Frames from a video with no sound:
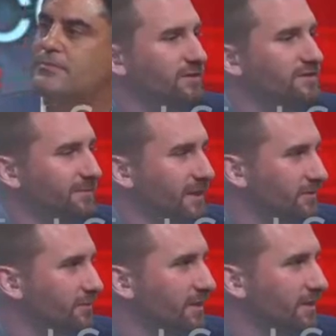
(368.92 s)
who brings up
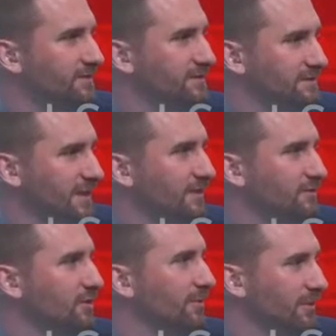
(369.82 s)
Native Americans is Donald
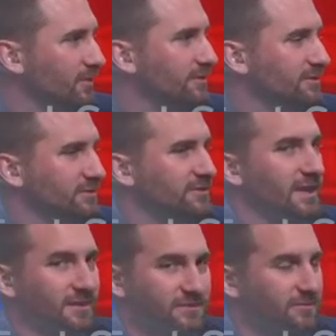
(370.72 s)
Trump, and only to
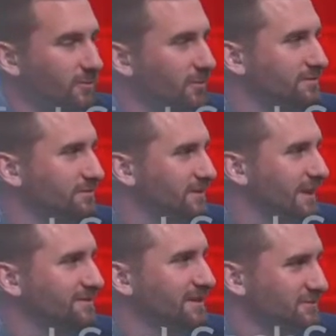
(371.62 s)
attack Elizabeth Warren's
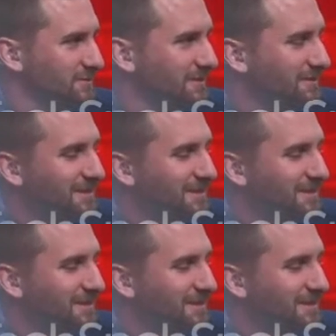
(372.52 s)
ancestry.